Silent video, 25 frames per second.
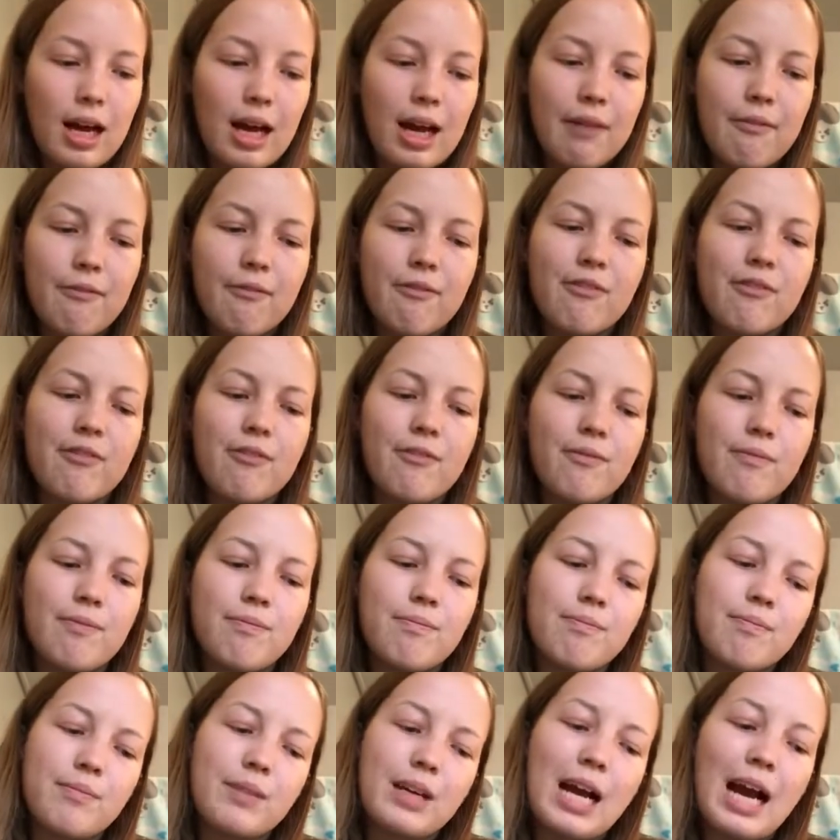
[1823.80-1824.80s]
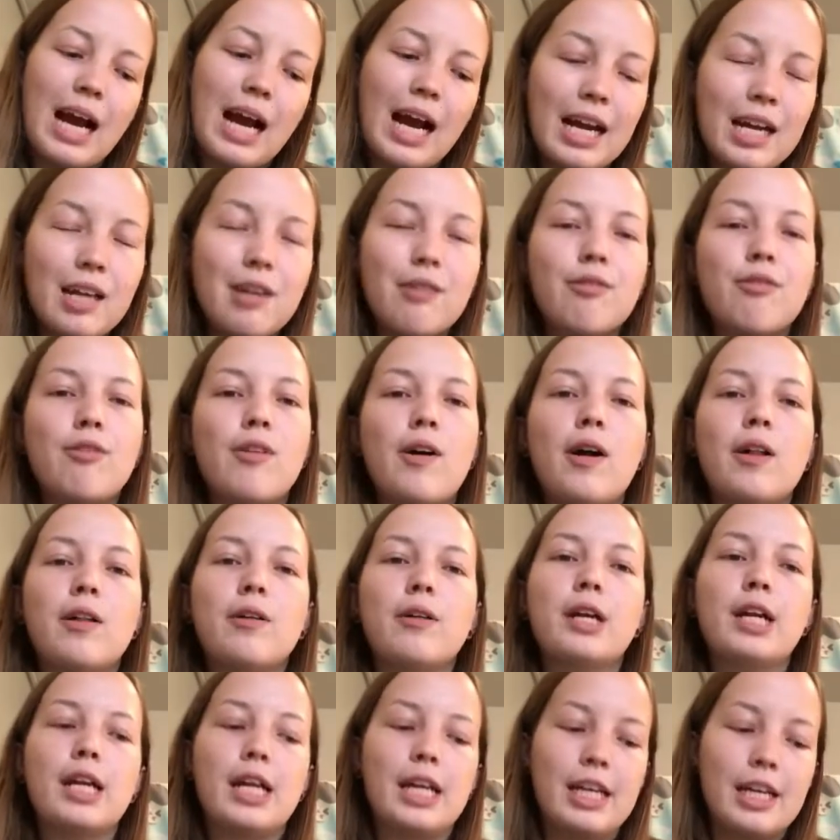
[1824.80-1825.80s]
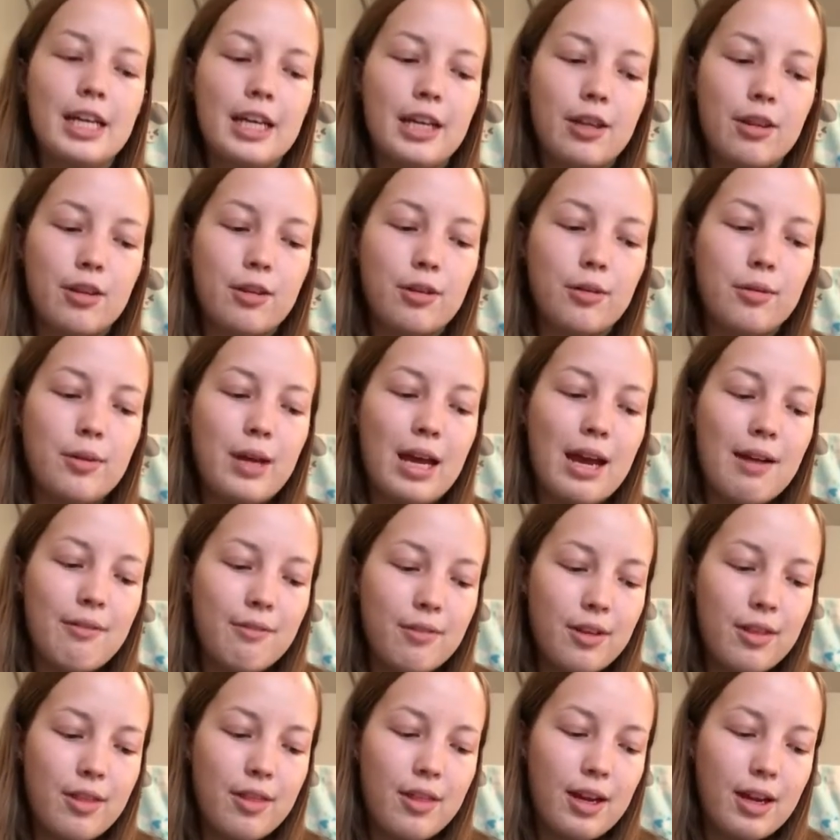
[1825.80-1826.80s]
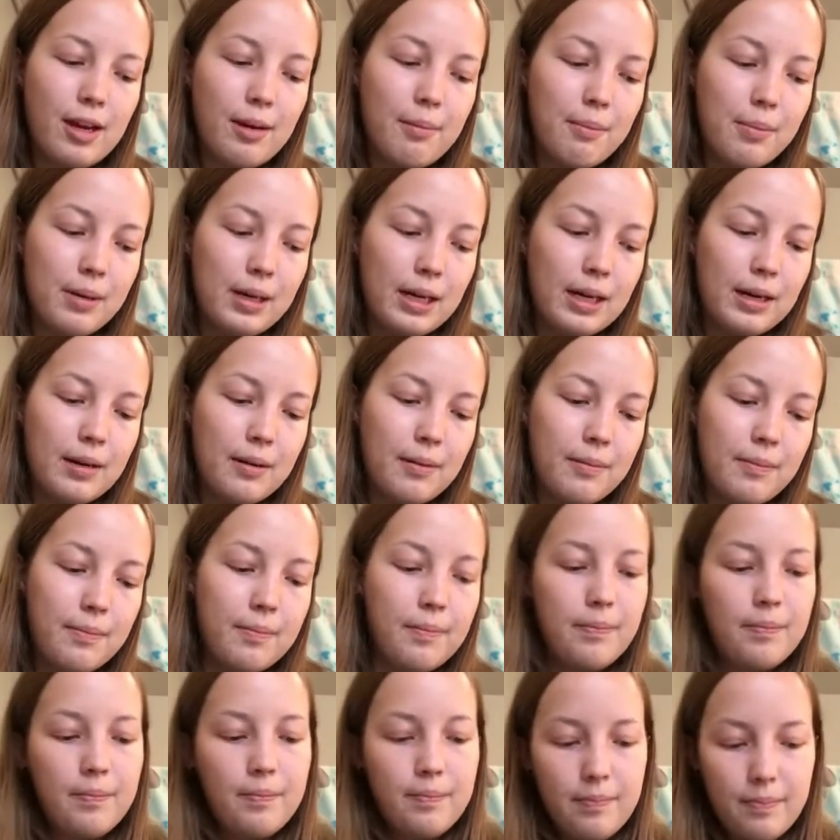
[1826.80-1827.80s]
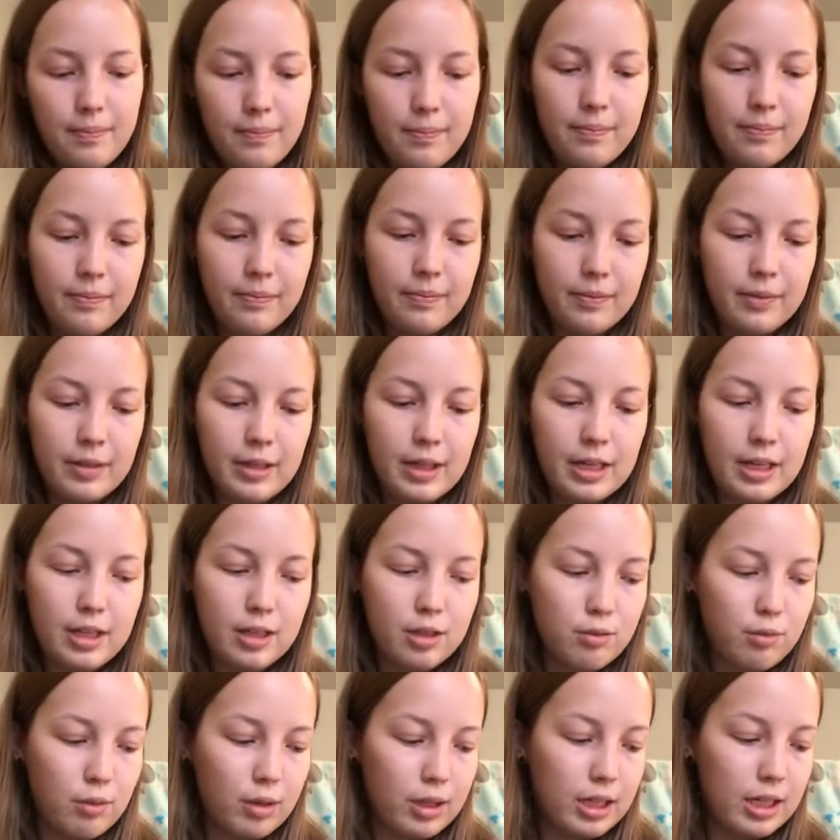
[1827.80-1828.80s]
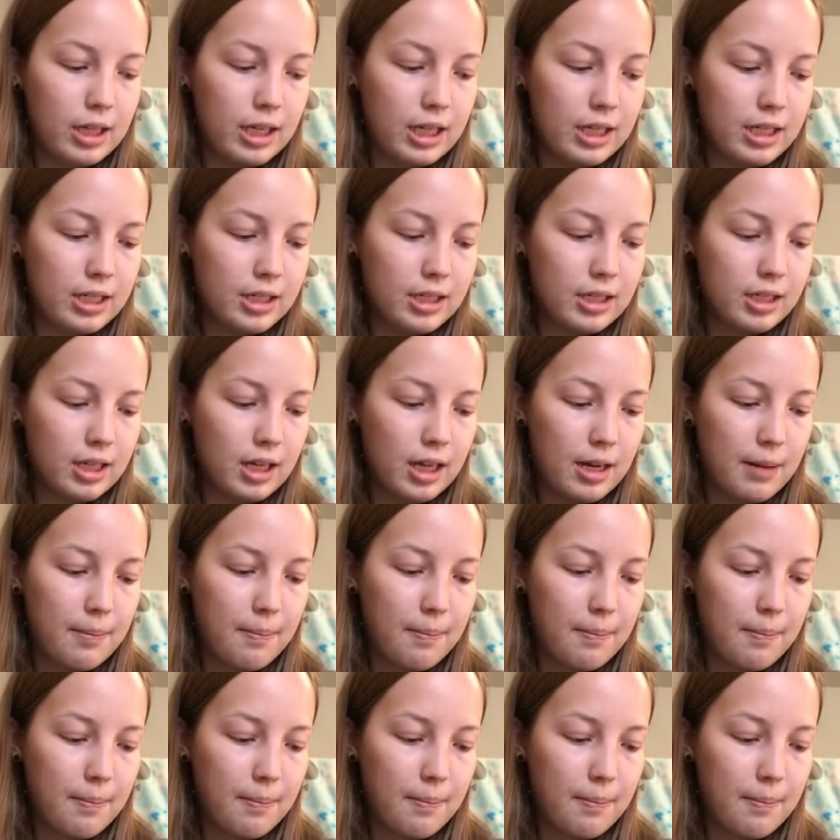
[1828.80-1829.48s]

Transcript: I've kind of followed it. I didn't get through everything, but it is what it is.